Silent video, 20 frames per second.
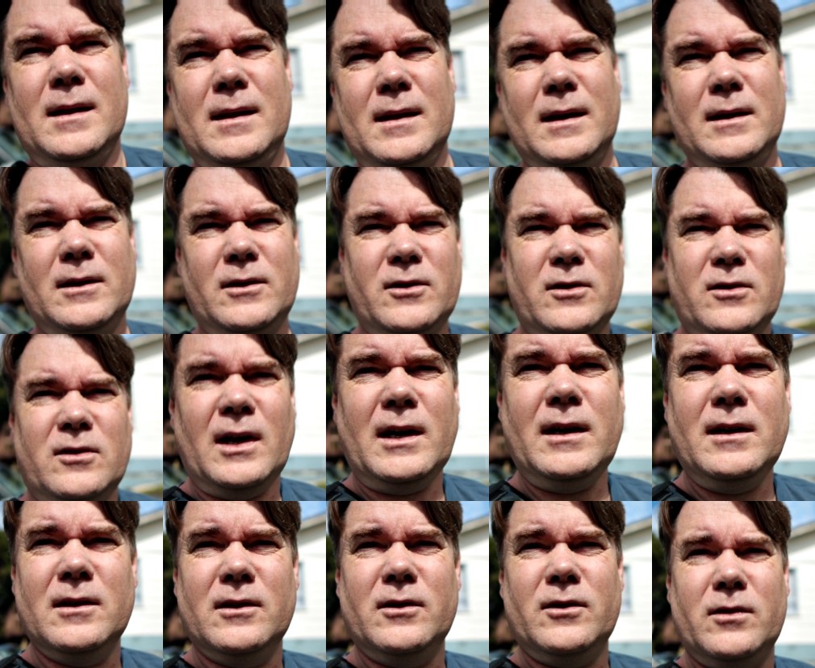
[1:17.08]
The
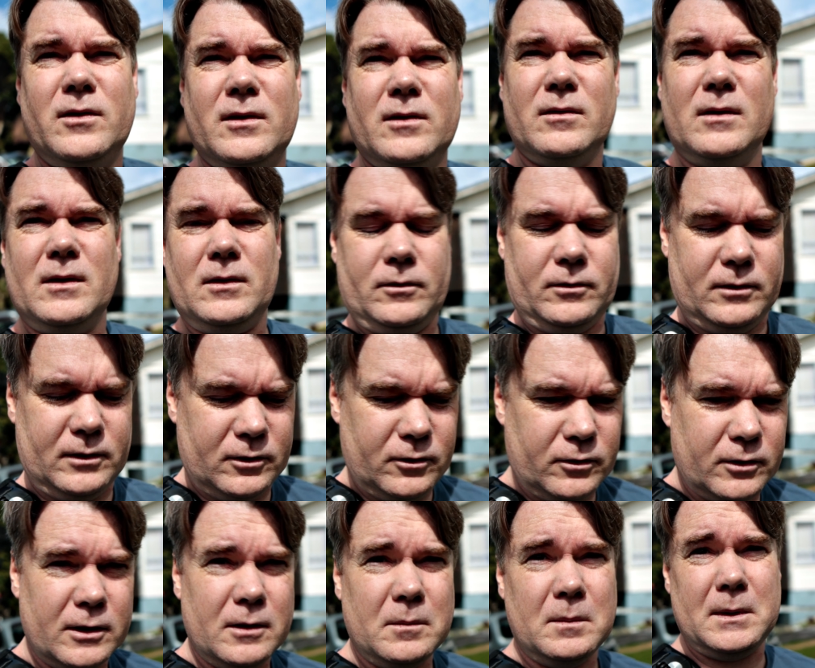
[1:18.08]
sun is
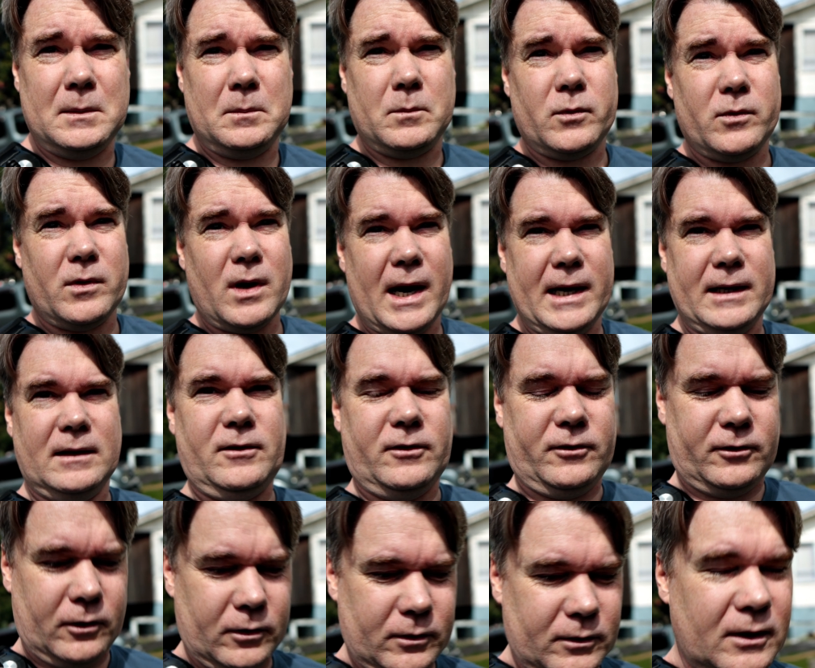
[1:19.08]
incredibly bright,
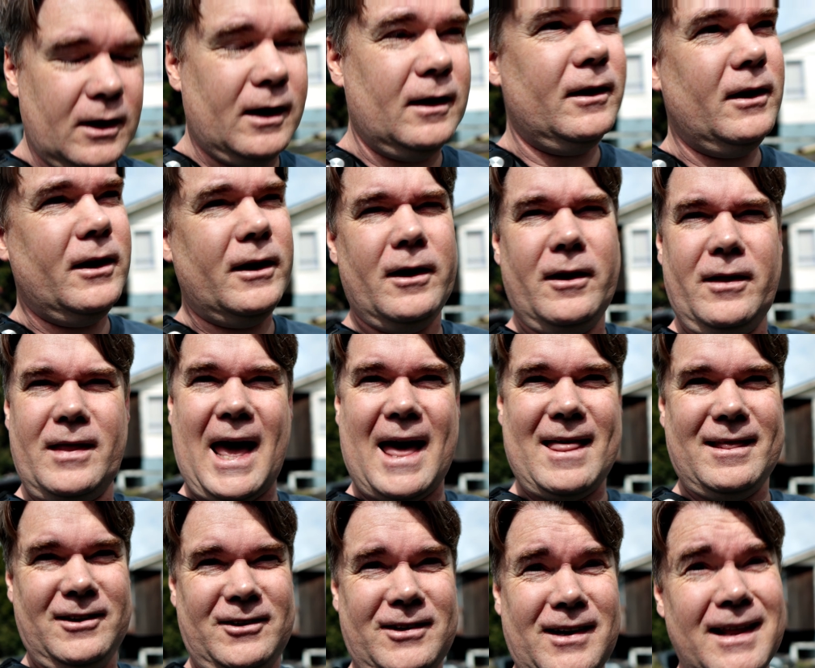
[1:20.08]
so I'm going to go to the
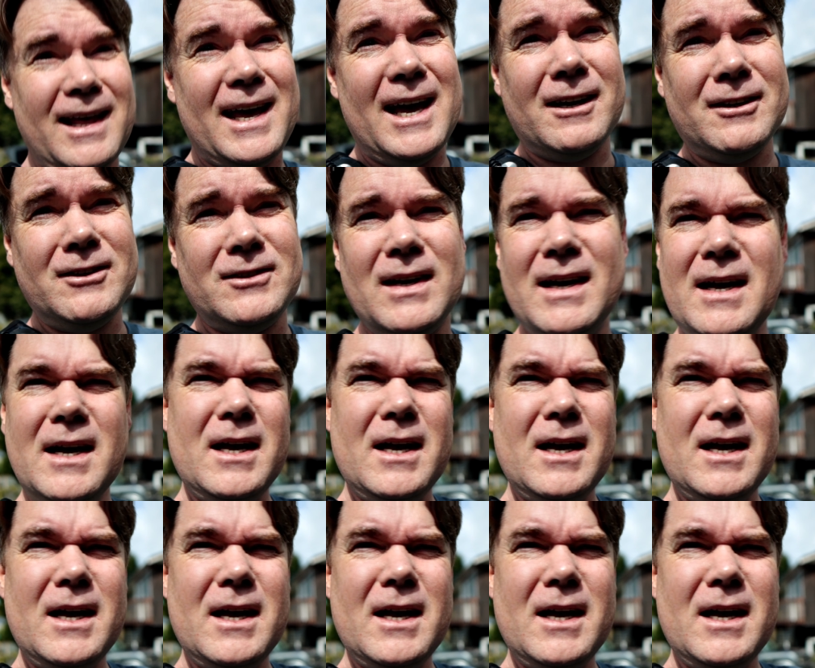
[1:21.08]
other side of the house.